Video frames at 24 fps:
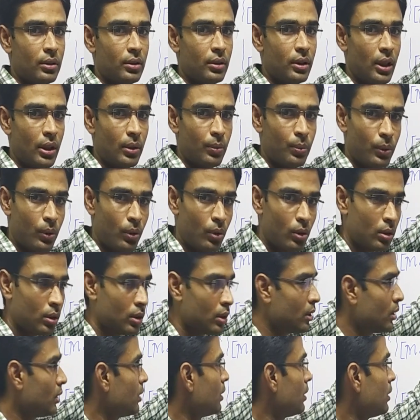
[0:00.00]

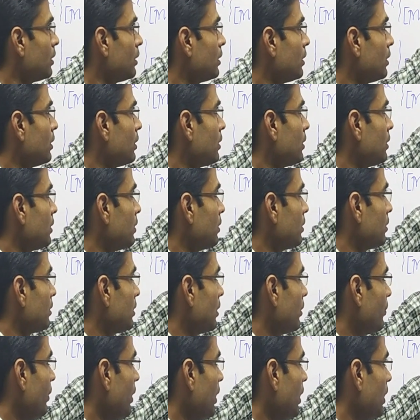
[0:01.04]
Therefore,
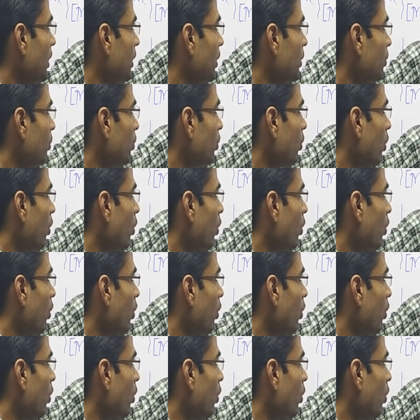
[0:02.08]
the value